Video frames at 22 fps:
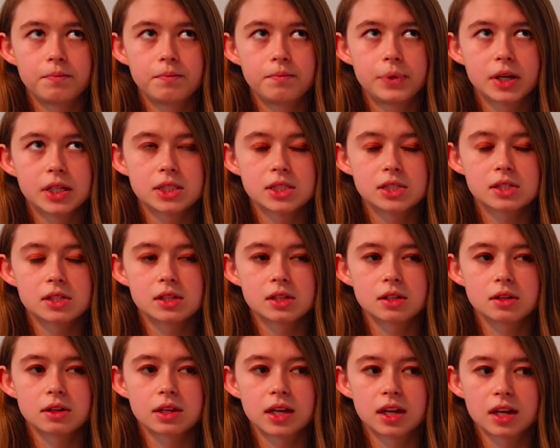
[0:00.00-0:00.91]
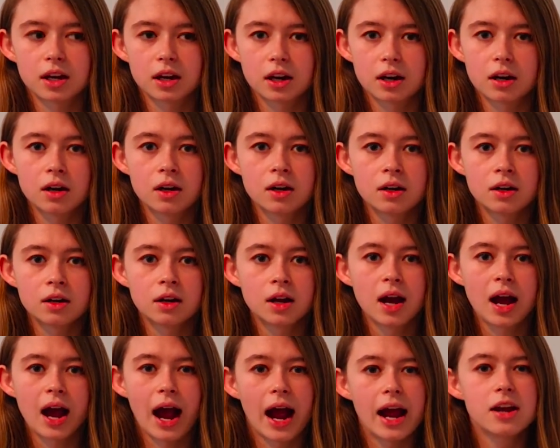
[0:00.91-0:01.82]
but still here,
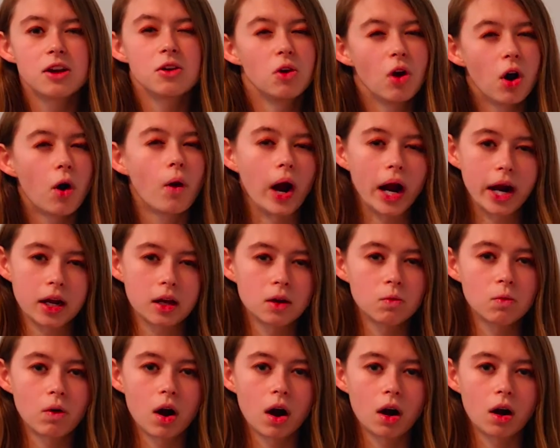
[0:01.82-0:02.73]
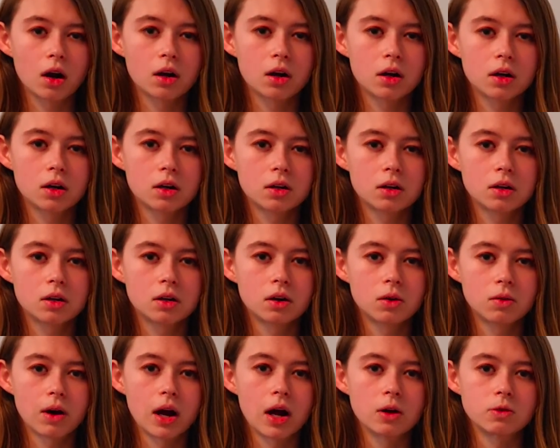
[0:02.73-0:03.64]
I know I can walk
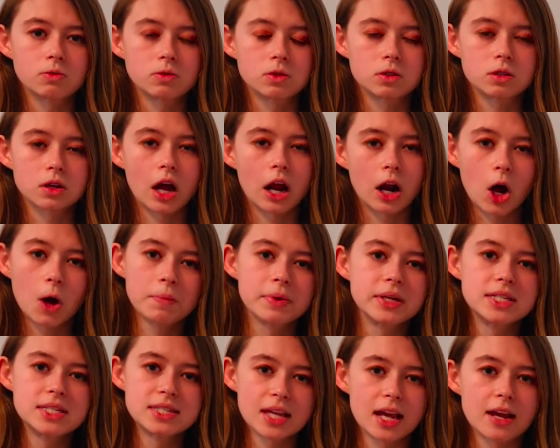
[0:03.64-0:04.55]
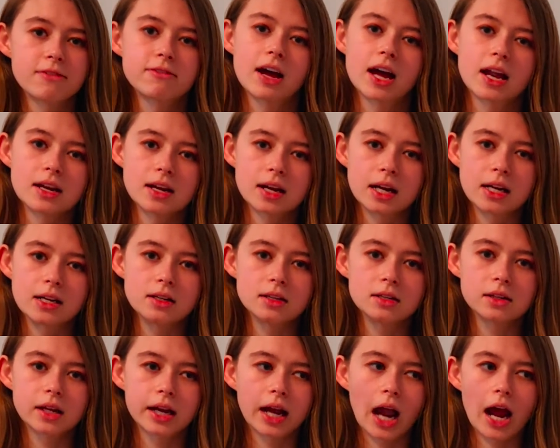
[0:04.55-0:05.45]
around and I'll be safe at night.
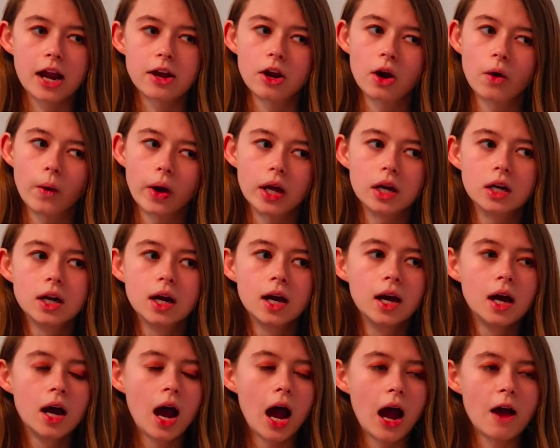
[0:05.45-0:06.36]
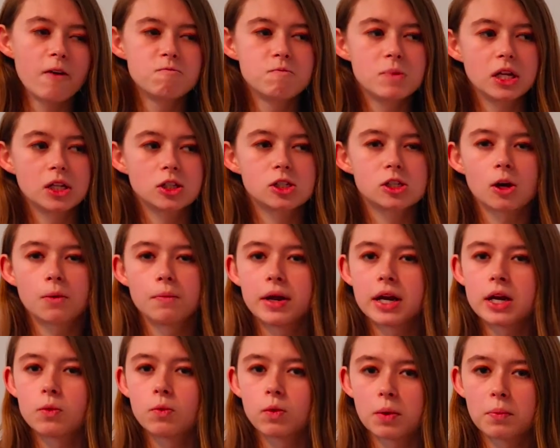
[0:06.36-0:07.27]
Like I know it. I've met so
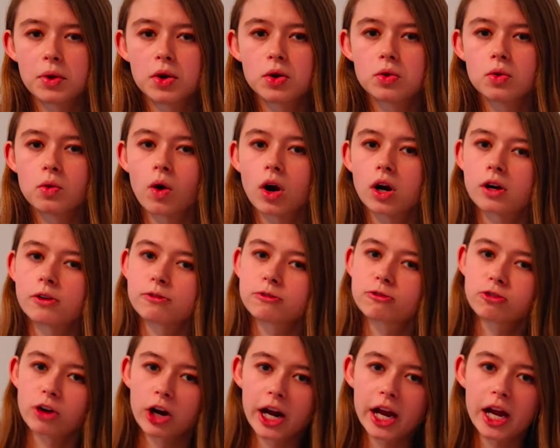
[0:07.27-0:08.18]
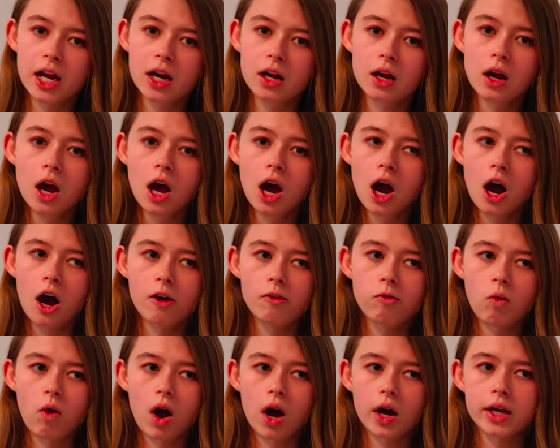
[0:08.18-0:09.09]
many women who aren't afraid
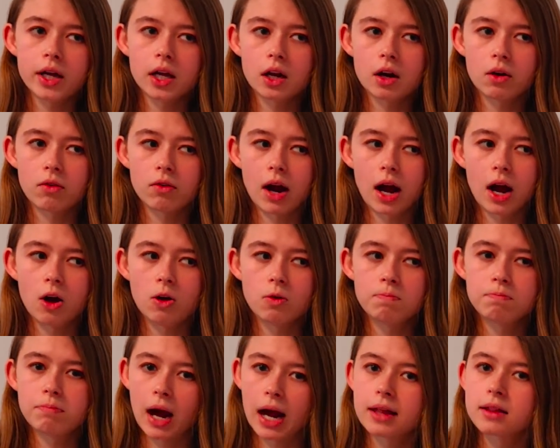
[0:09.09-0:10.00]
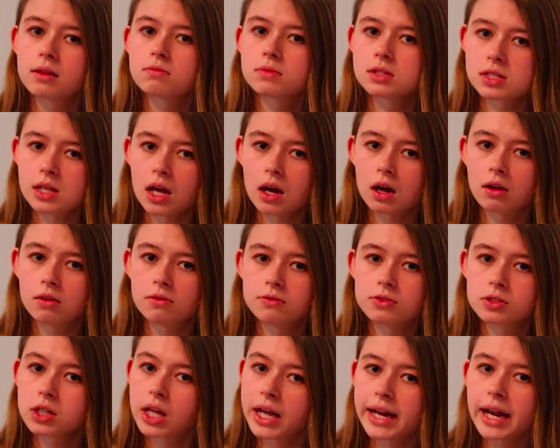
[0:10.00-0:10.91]
of walking around by
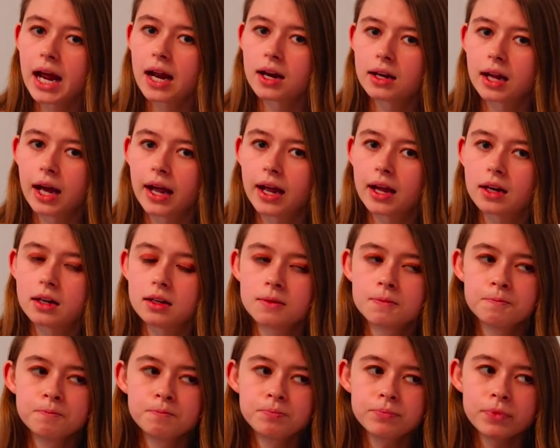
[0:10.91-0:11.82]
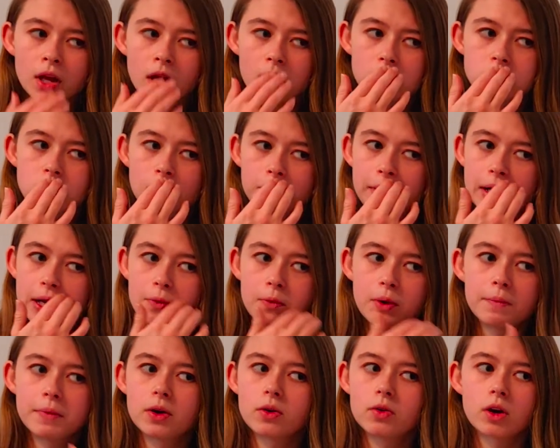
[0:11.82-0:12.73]
themselves late at night. So many
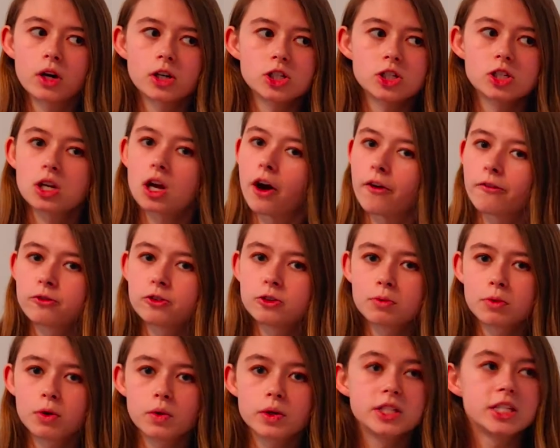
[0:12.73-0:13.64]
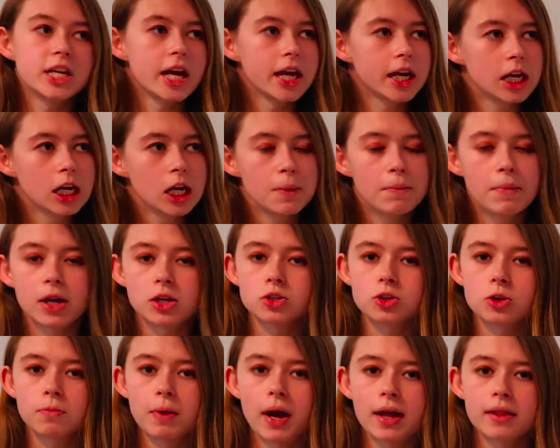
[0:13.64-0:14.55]
women who are just comfortable with taking a
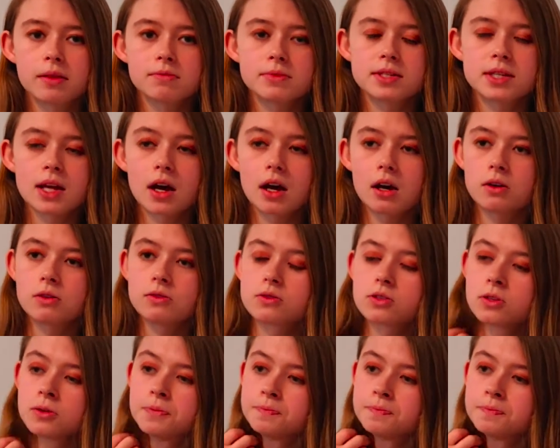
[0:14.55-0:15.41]
metro by themselves.